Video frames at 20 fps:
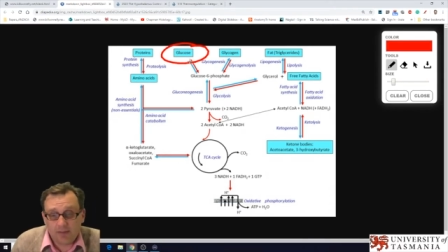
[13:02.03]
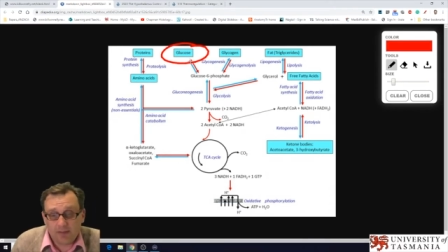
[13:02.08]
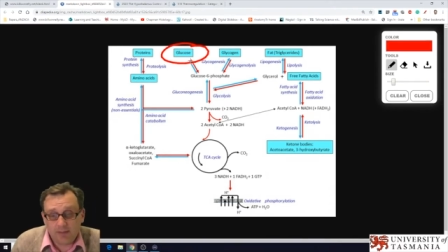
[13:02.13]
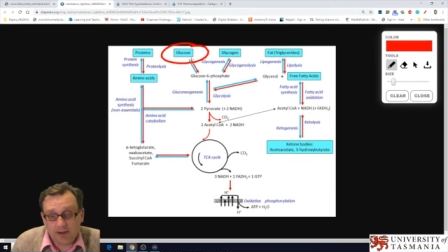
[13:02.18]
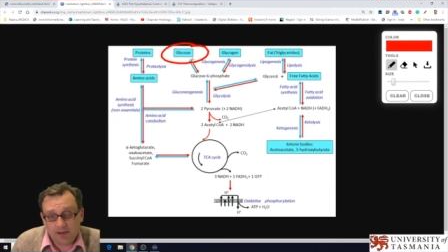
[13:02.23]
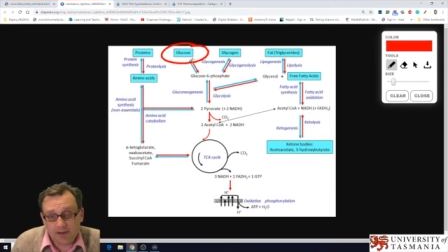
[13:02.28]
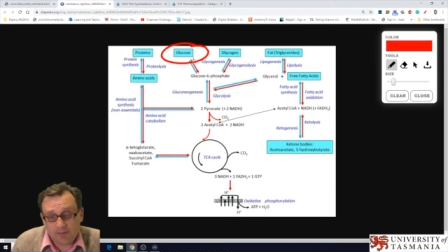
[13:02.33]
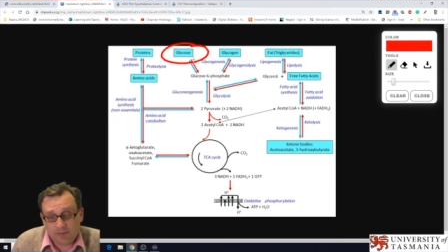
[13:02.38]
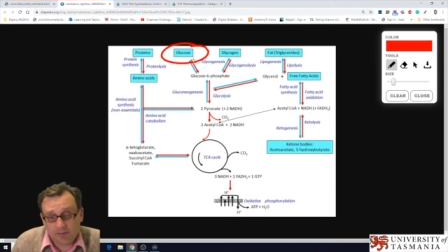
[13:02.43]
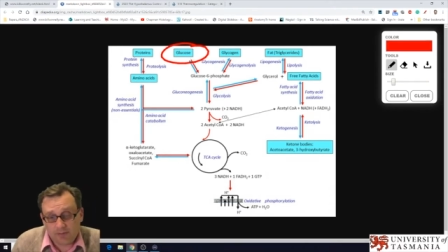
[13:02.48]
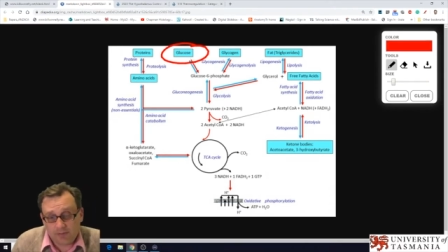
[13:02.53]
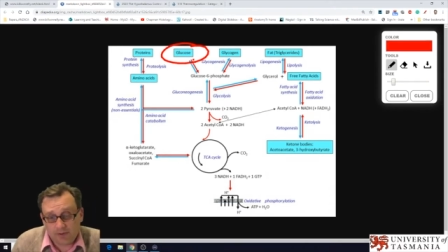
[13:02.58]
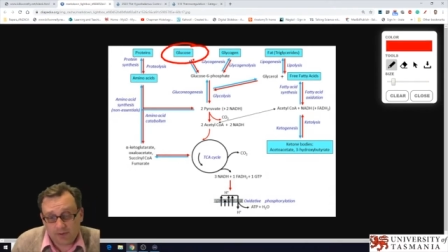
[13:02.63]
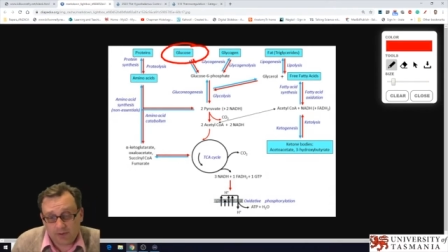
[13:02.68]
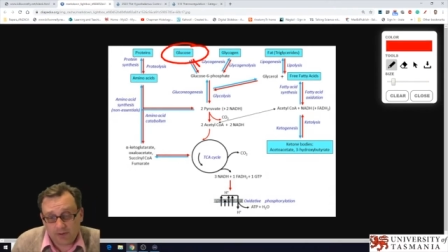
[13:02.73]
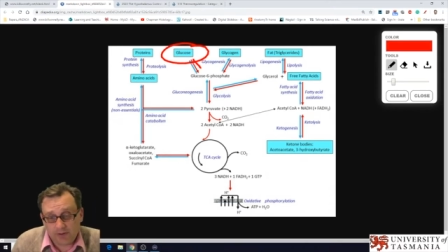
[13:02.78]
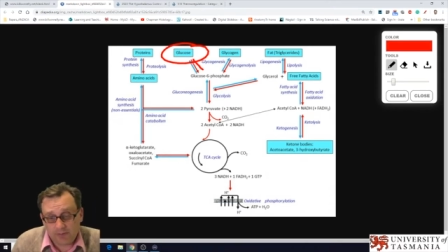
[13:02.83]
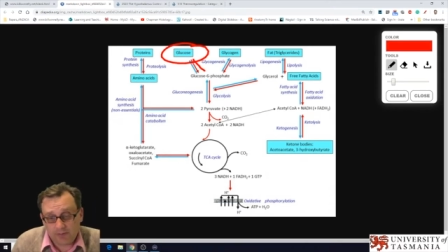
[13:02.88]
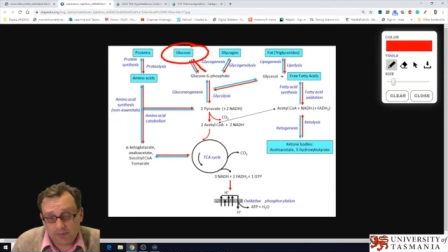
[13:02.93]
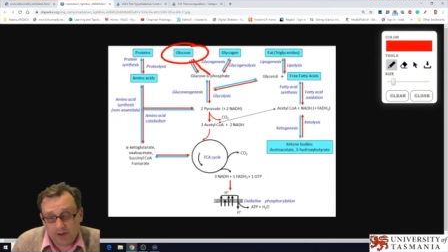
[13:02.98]
Um, and
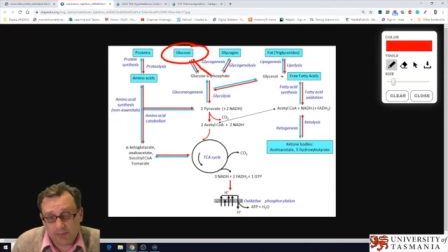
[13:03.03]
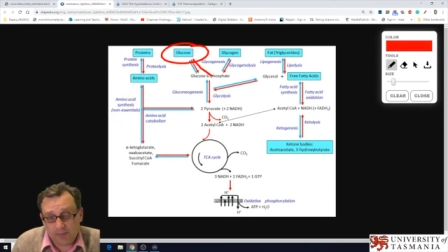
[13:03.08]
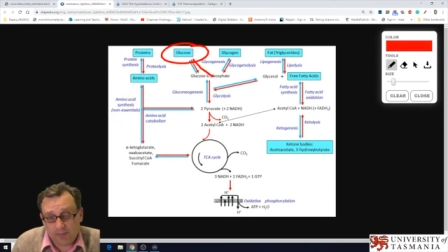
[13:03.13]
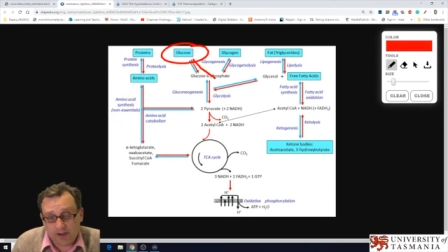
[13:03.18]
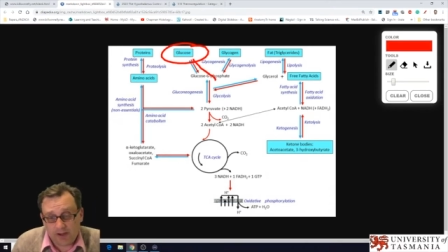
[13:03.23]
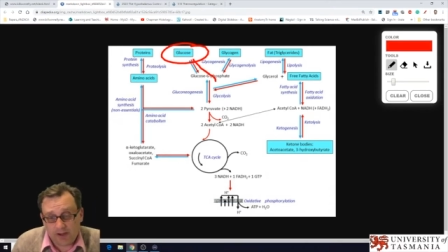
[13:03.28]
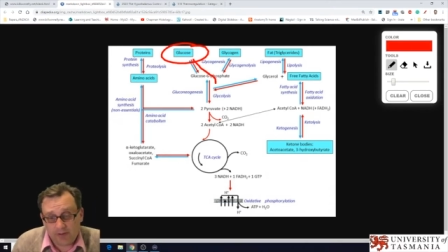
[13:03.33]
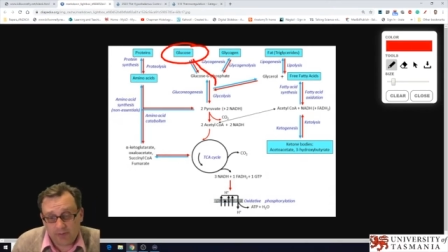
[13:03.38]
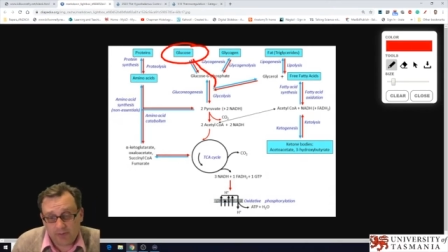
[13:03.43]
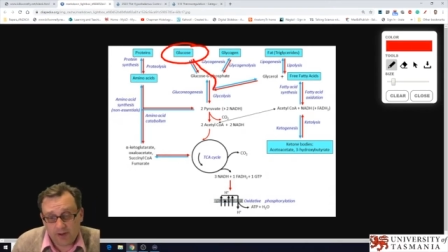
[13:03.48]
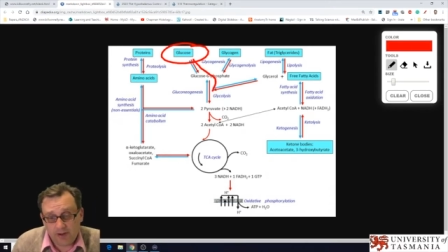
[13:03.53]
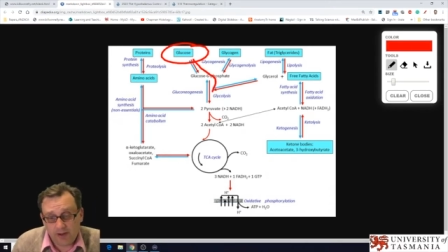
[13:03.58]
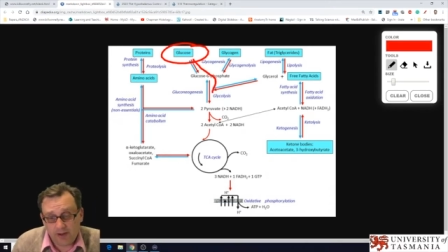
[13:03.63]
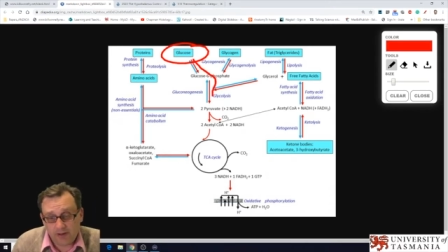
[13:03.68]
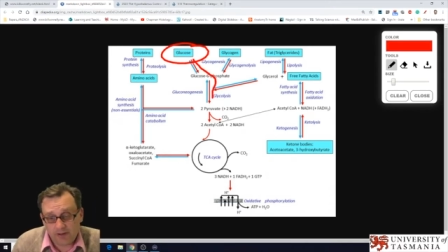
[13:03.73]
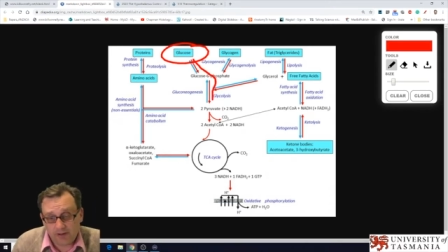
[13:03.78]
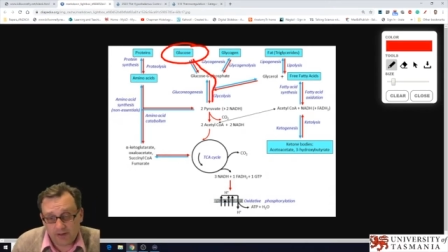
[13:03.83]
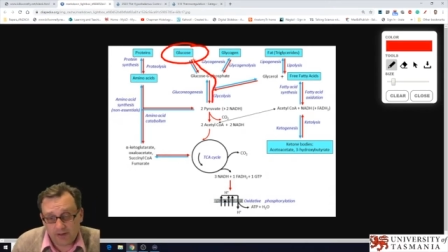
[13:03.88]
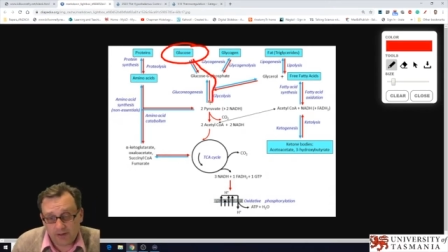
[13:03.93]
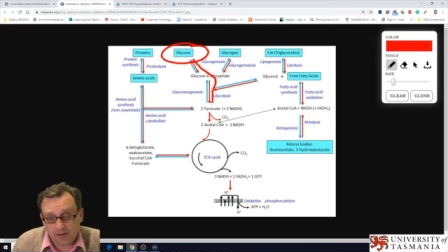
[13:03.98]
if we follow the red
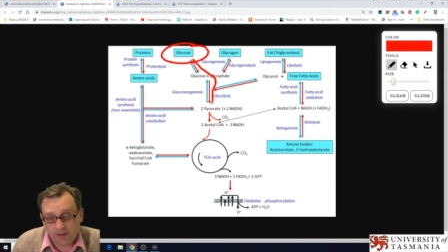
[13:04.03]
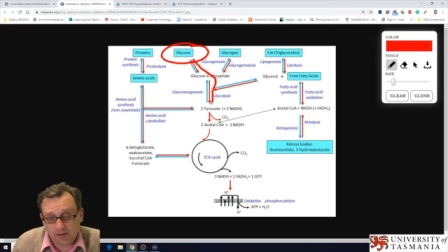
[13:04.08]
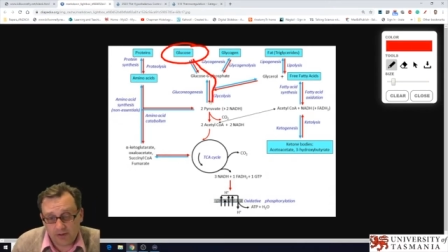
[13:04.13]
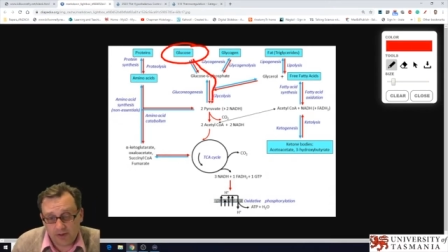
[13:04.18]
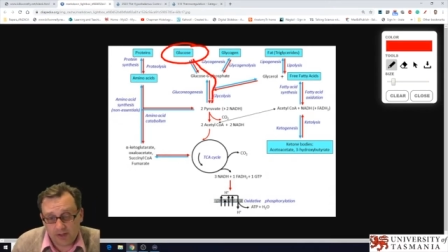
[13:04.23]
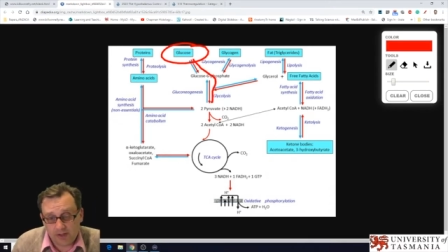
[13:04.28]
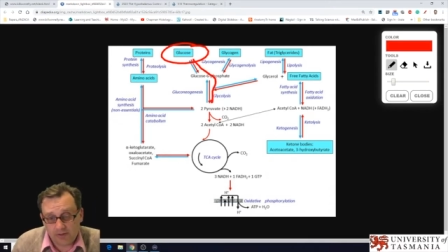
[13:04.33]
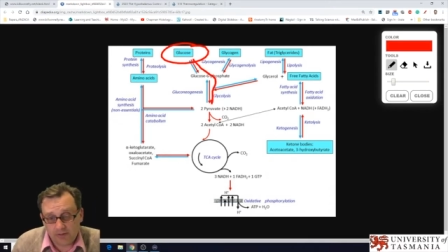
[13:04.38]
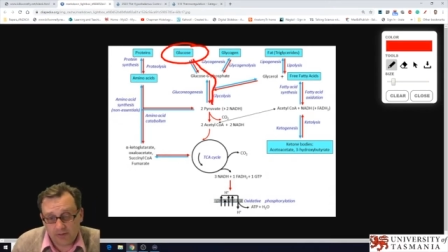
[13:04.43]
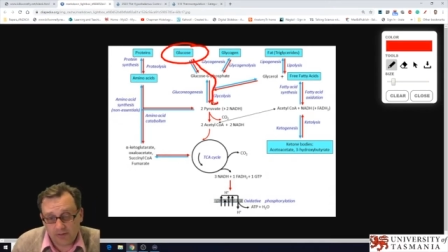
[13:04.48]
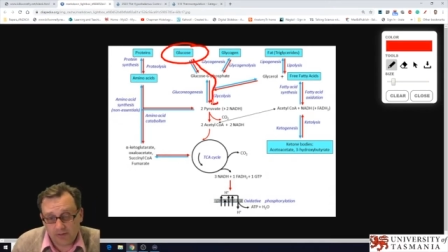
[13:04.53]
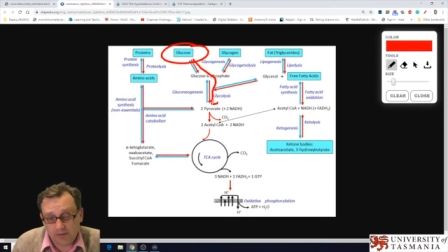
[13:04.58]
pathway, it's going to go